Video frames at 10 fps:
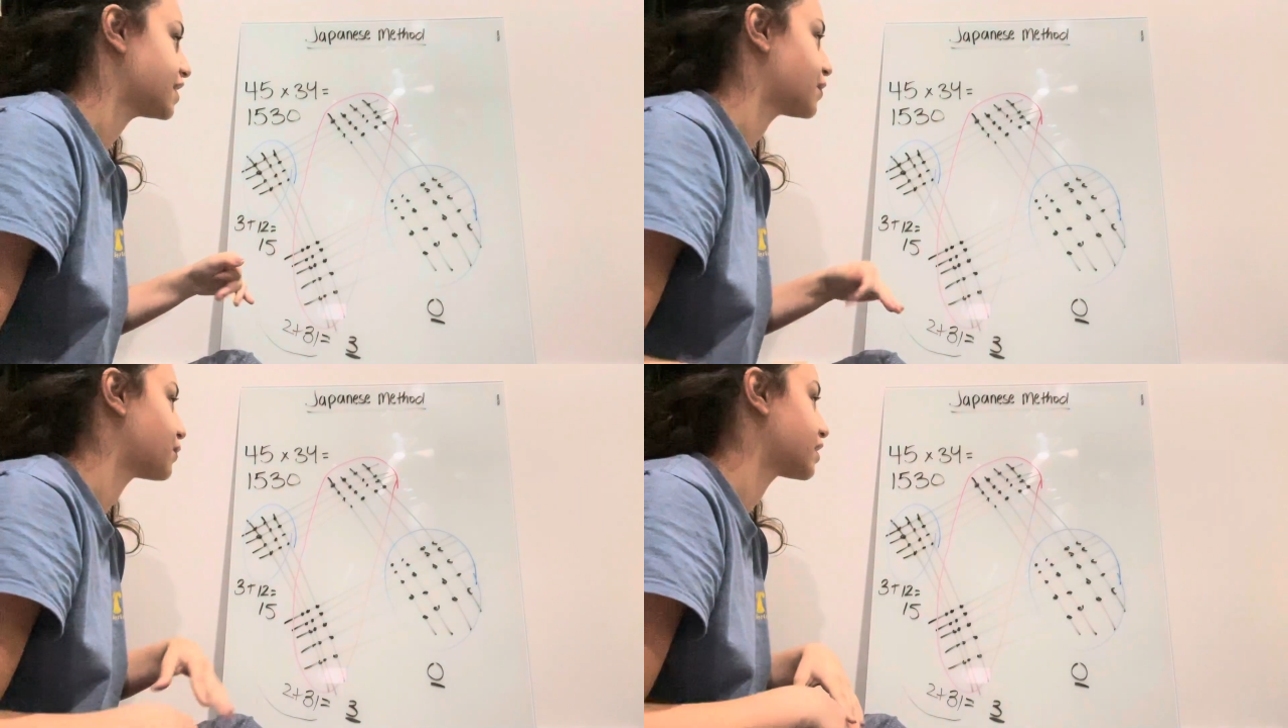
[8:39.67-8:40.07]

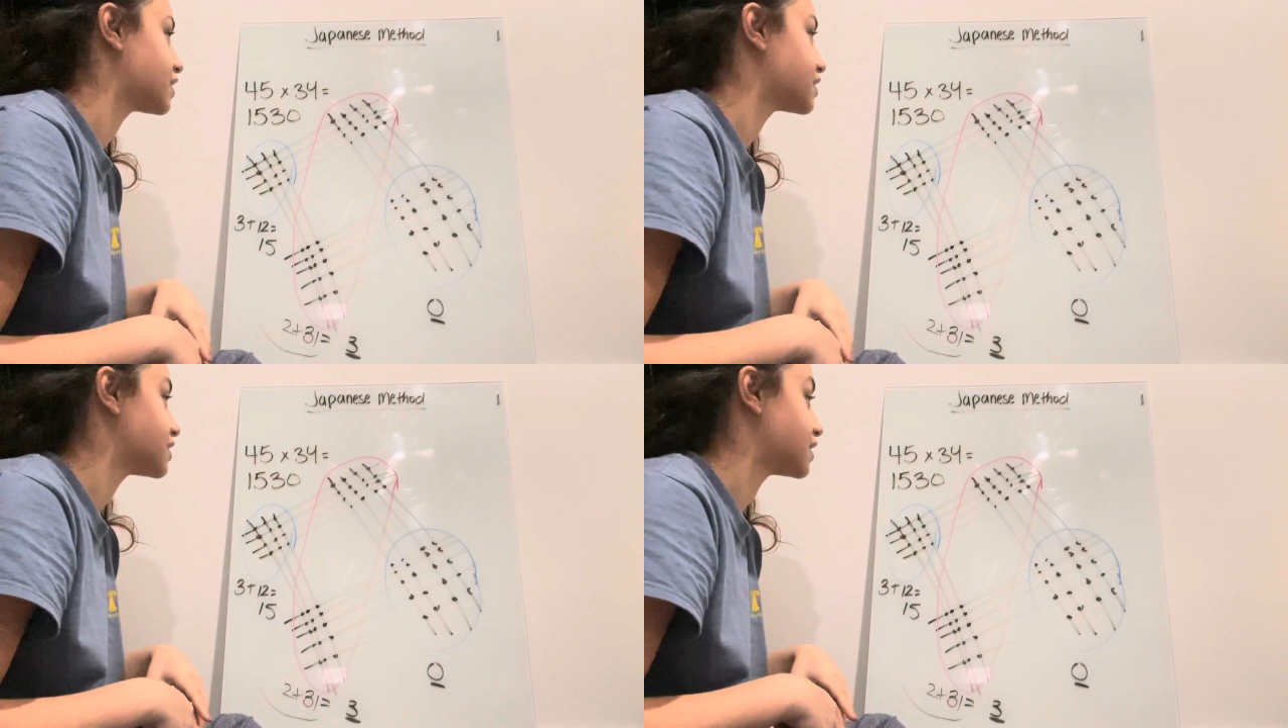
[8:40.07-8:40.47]
and we're gonna
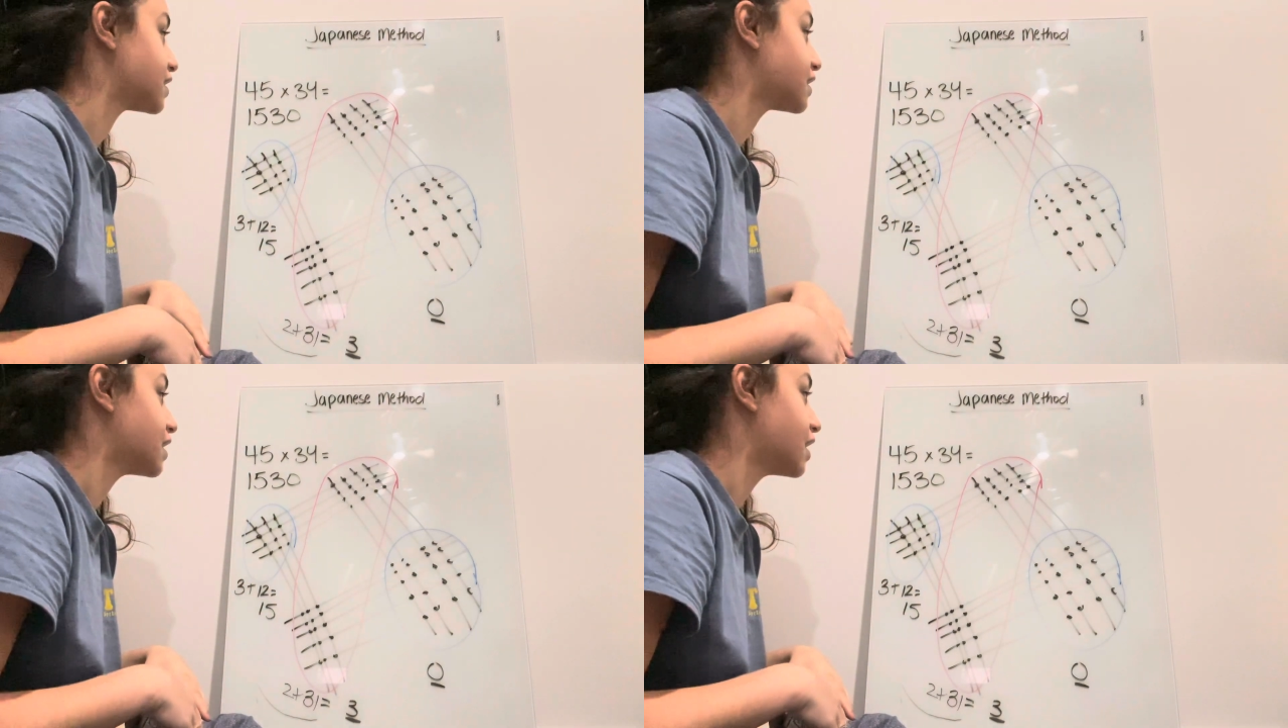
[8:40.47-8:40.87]

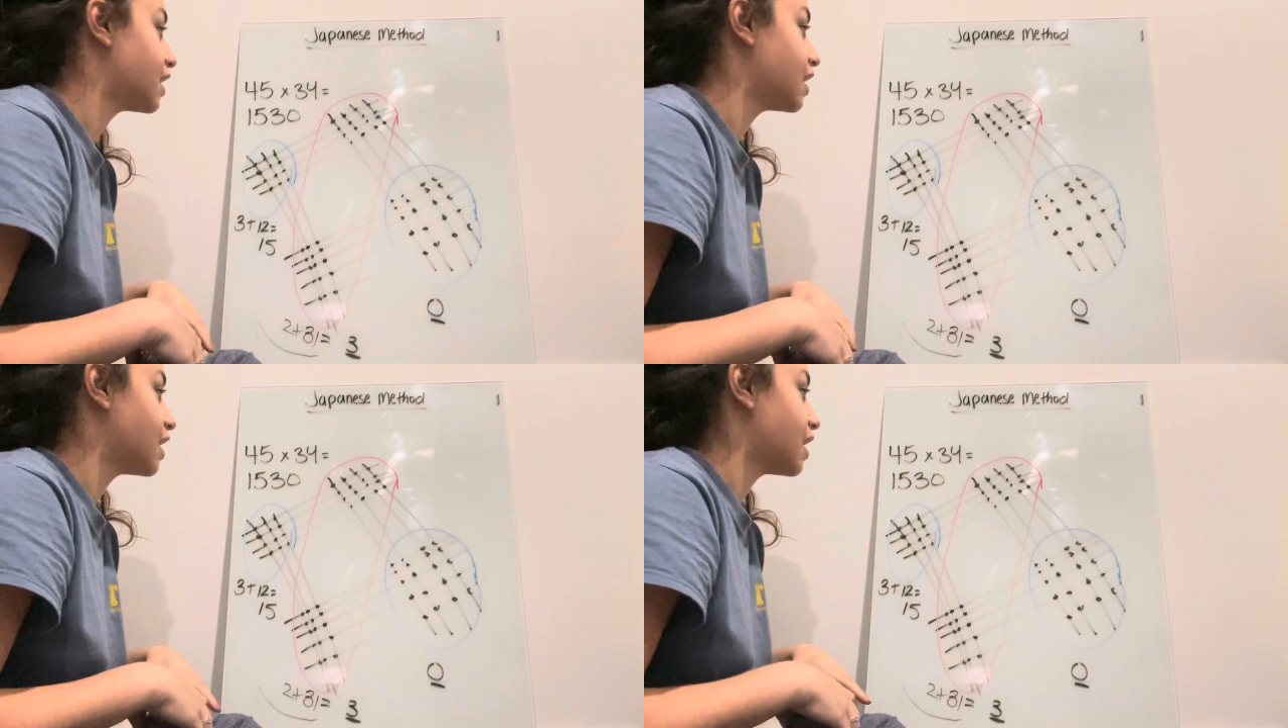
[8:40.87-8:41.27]
see
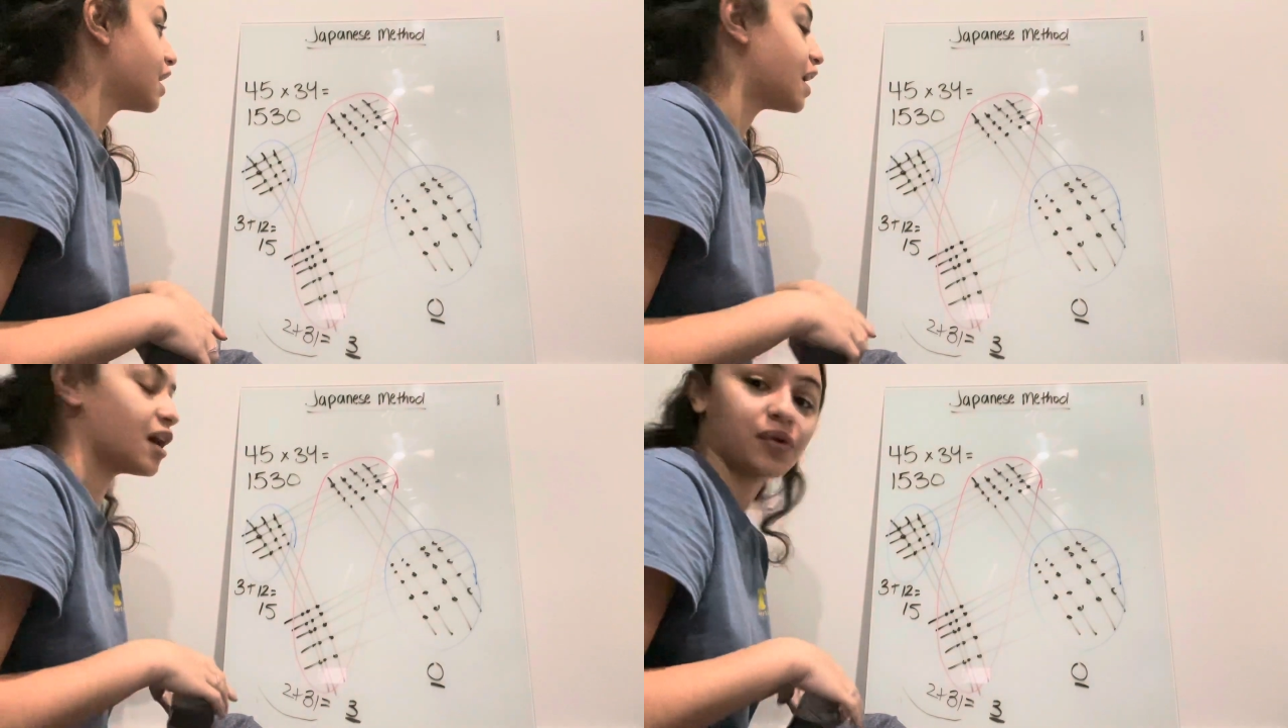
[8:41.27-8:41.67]

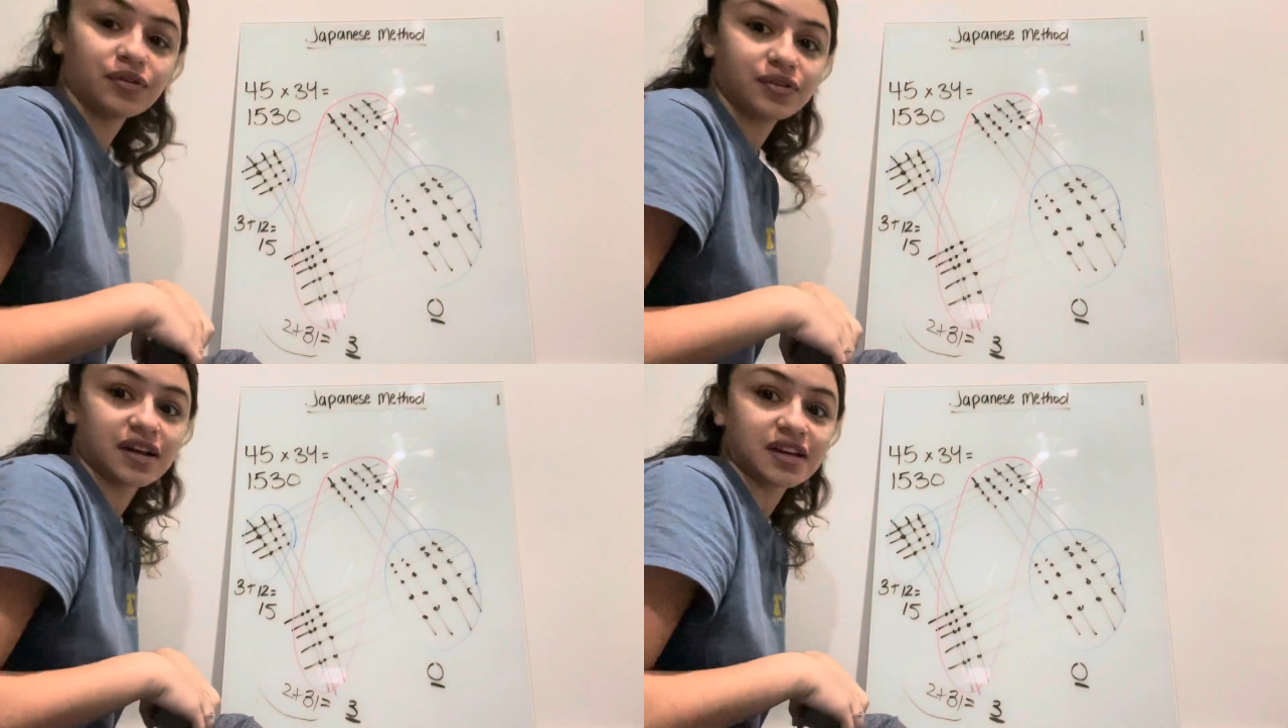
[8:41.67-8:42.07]
how well
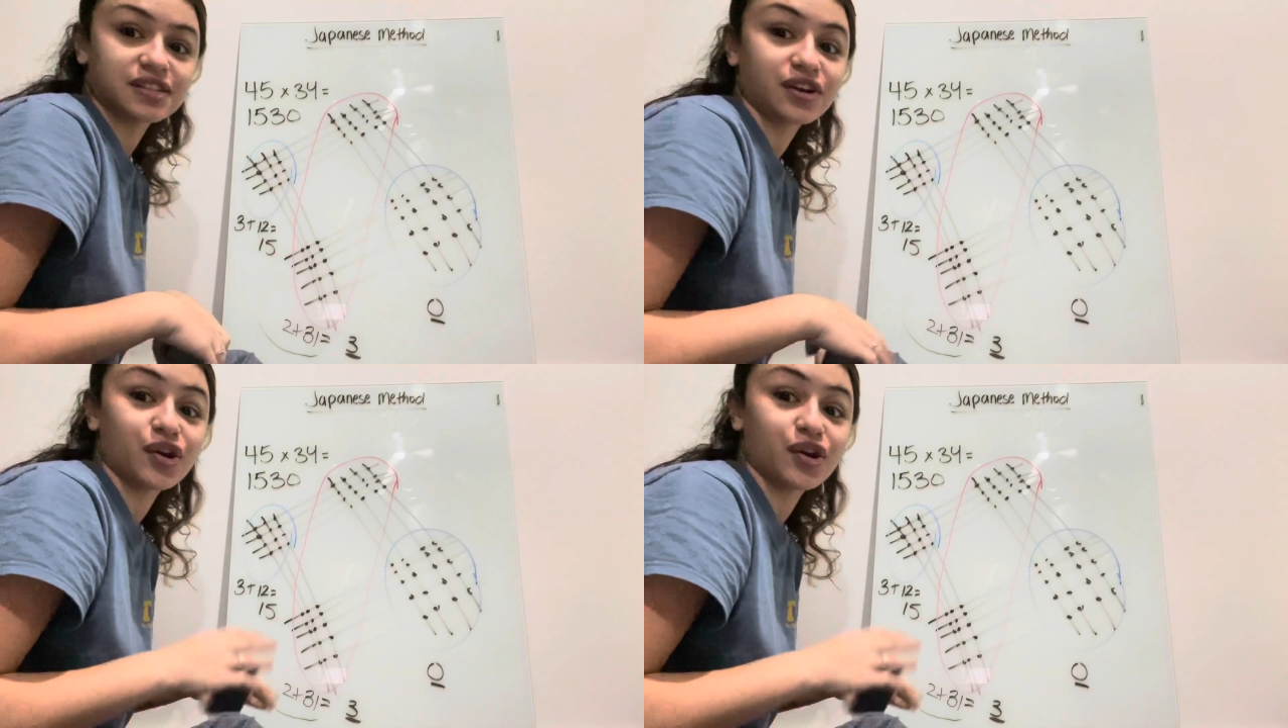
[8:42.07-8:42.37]
you guys are.